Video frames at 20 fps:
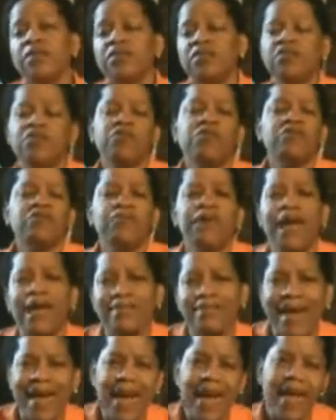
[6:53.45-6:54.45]
This was a
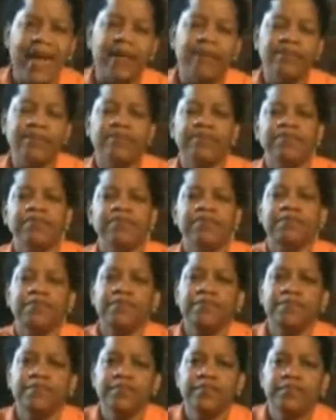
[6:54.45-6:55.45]
black man
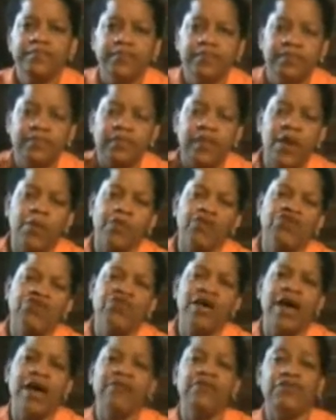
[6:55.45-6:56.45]
that was
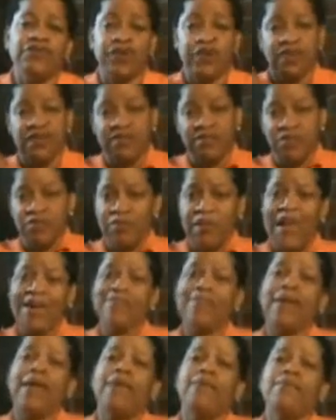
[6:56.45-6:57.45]
shot in front of his little
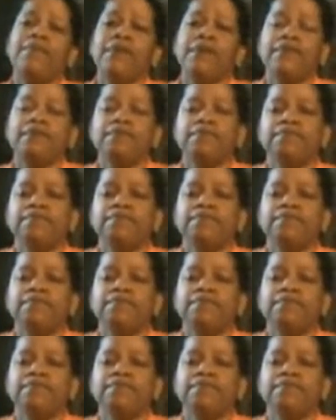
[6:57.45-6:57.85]
black baby.